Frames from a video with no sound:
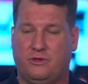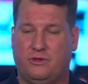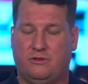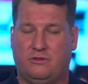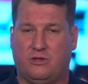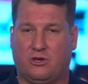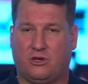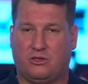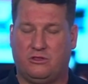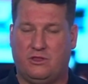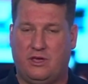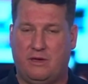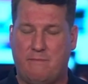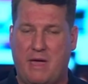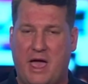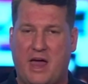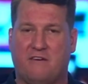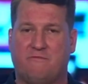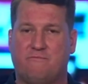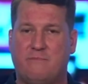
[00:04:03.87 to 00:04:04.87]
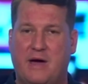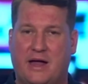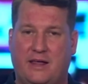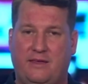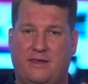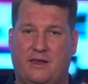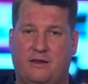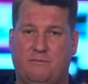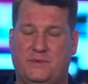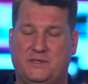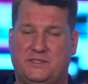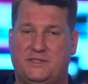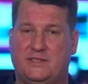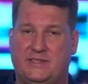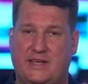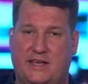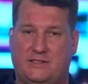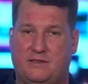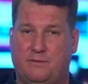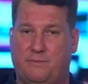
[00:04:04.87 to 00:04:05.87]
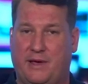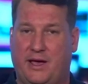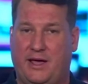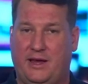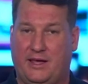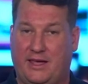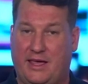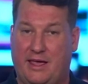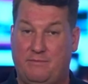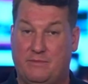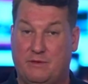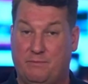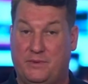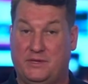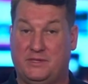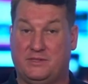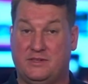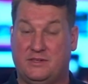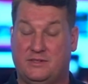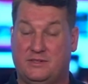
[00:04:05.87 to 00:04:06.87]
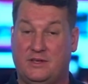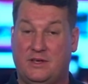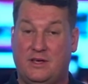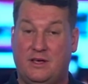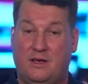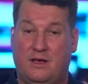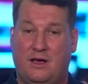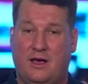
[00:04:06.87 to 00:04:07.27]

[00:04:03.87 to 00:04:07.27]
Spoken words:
the amount of money that a business has to pay to keep the business